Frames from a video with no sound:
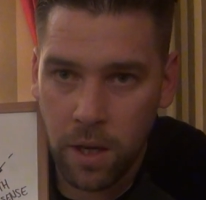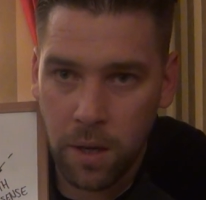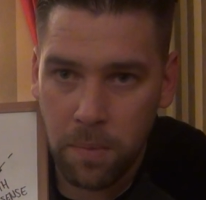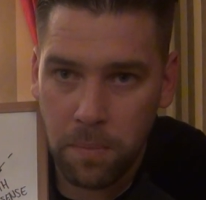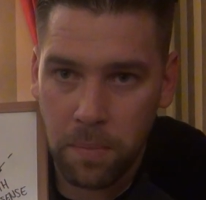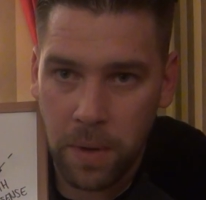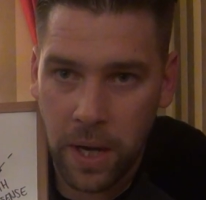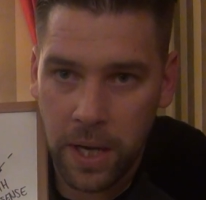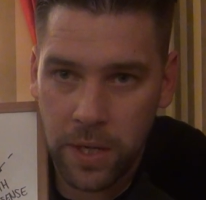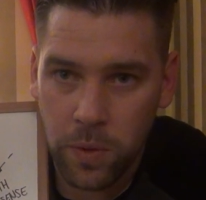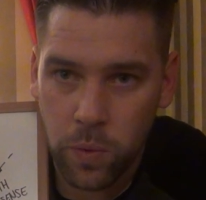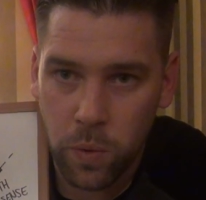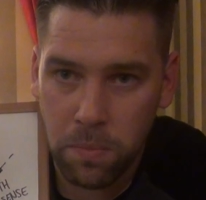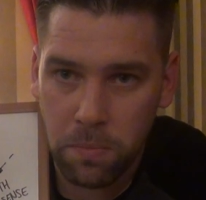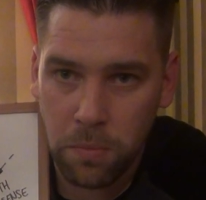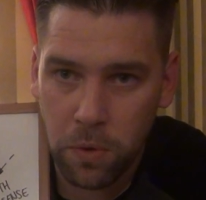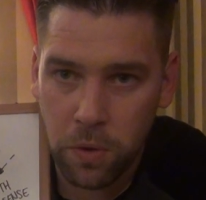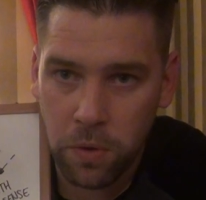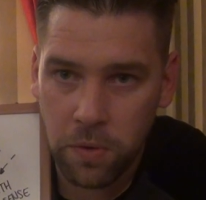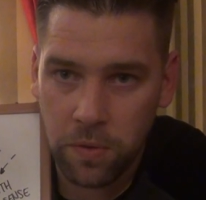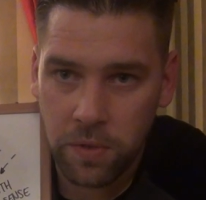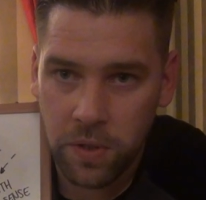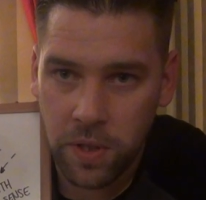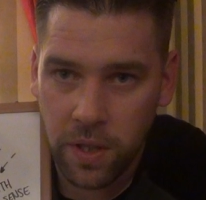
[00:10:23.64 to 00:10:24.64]
But as we
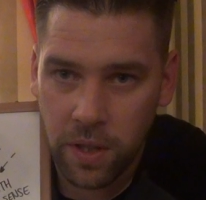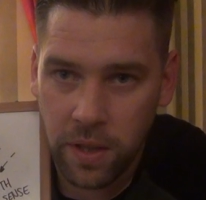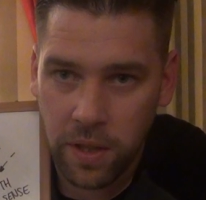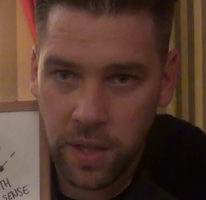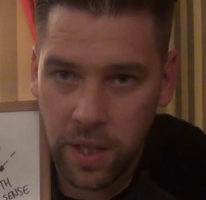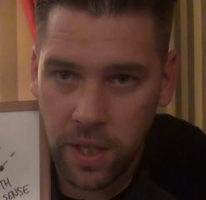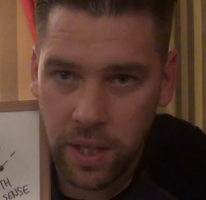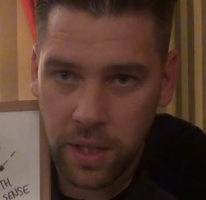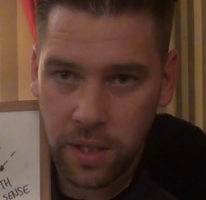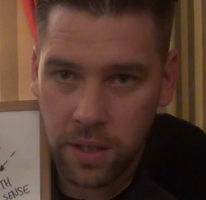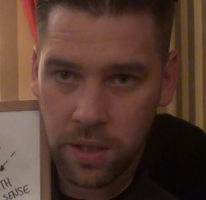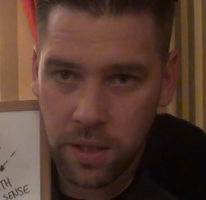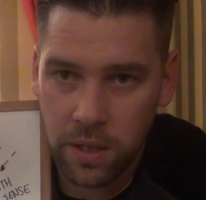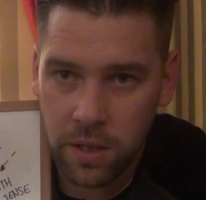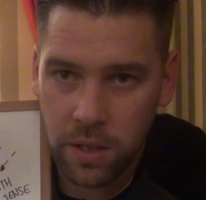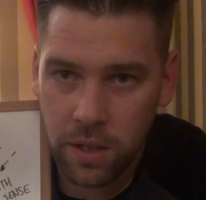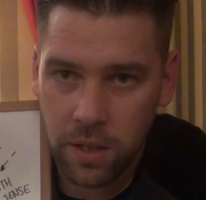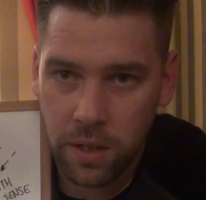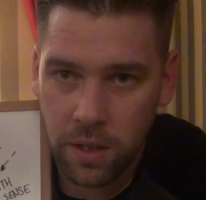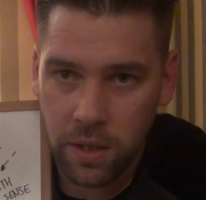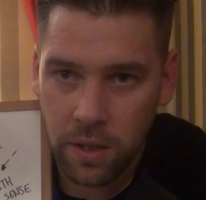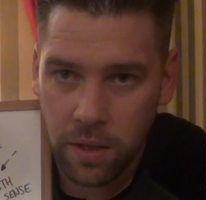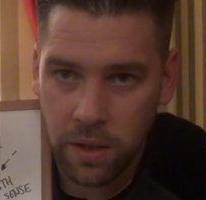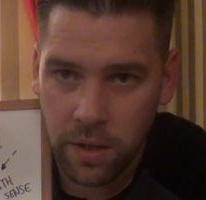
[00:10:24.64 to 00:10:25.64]
move to this
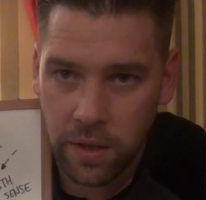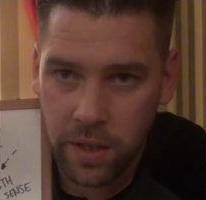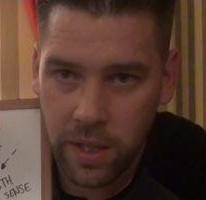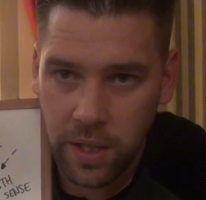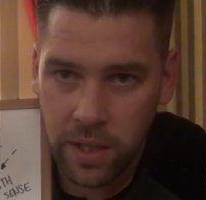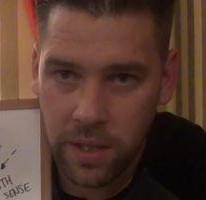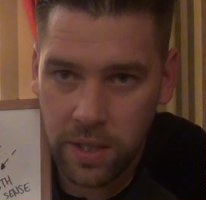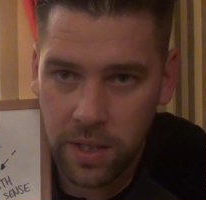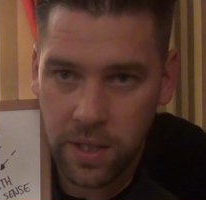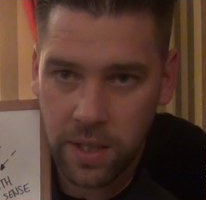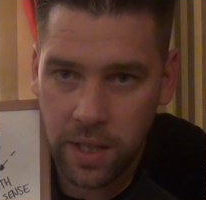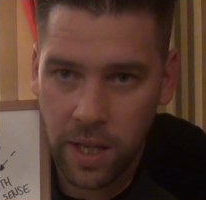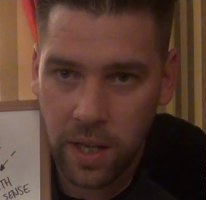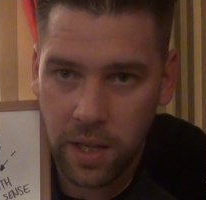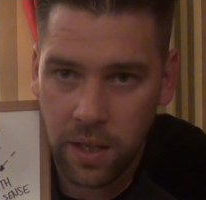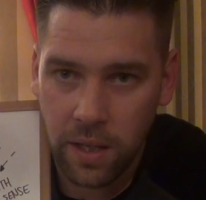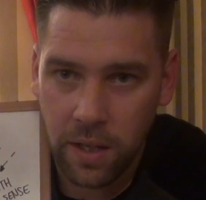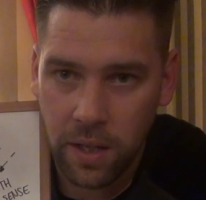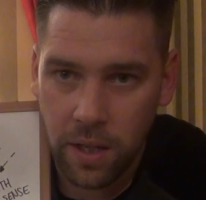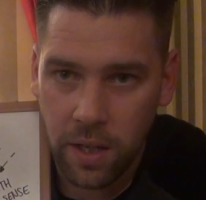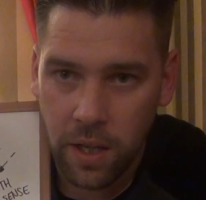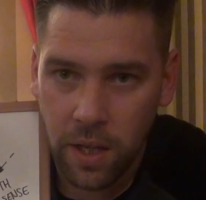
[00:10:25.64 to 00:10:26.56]
state,